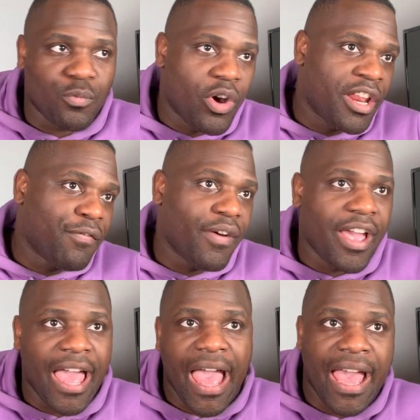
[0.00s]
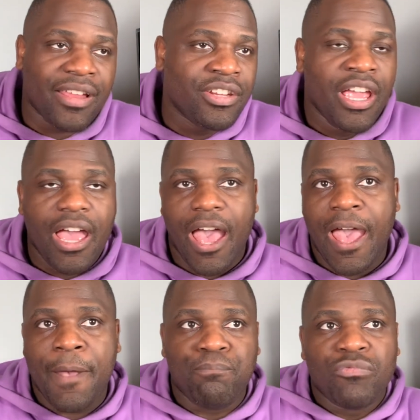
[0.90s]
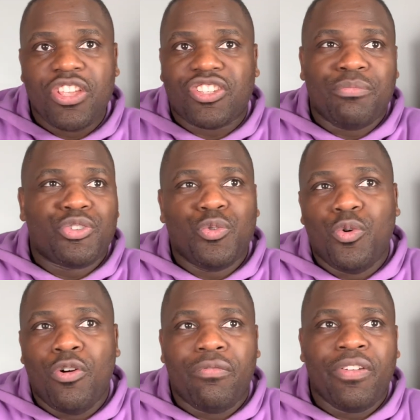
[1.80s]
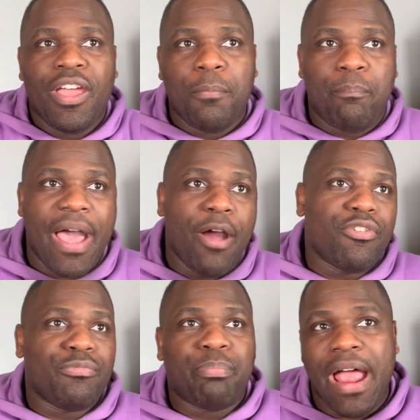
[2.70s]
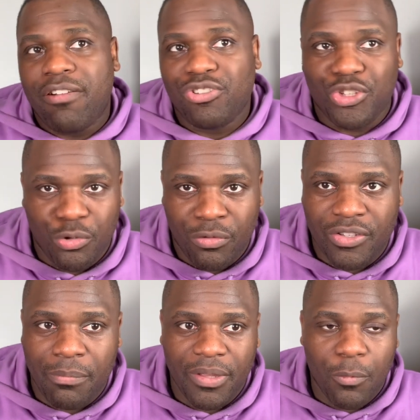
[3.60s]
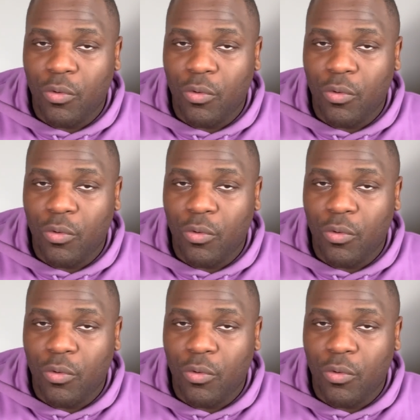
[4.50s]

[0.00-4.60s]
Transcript: What if I had um, some sort of power parachute or something?